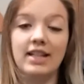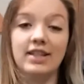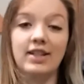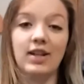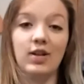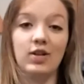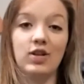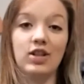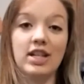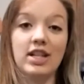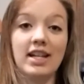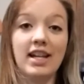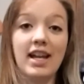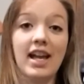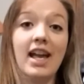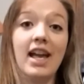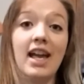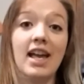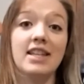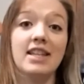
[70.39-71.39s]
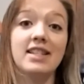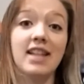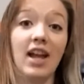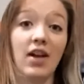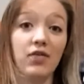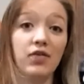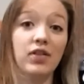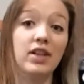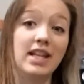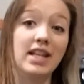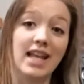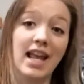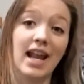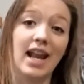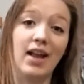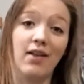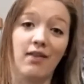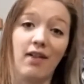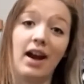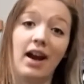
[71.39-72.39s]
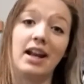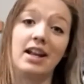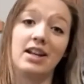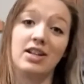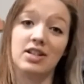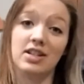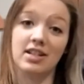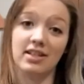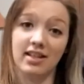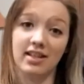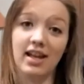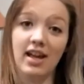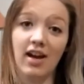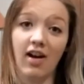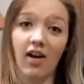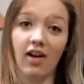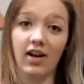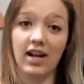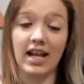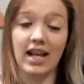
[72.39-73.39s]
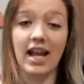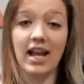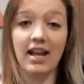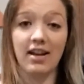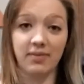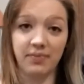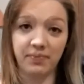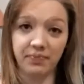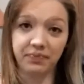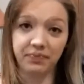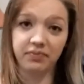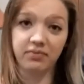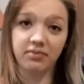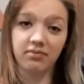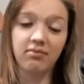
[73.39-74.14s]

so she is definitely getting ready she's already in